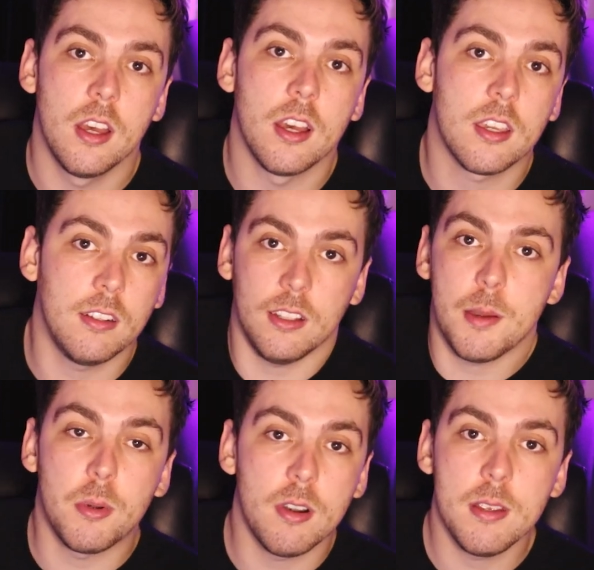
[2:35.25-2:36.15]
uh,
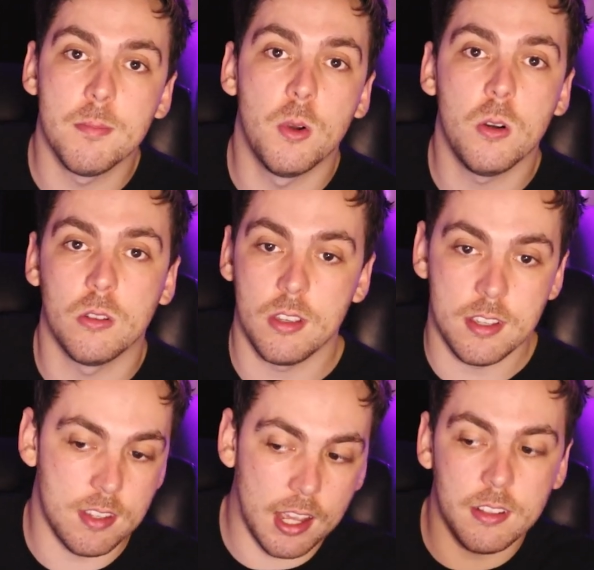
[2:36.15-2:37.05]
collaborate more
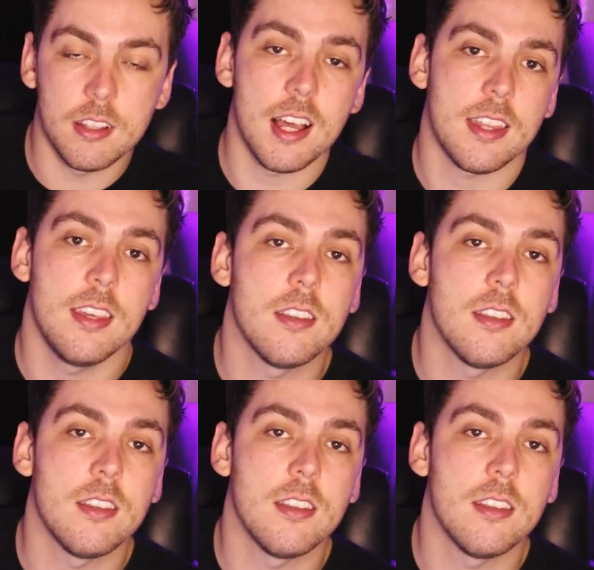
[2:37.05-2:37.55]
exactly like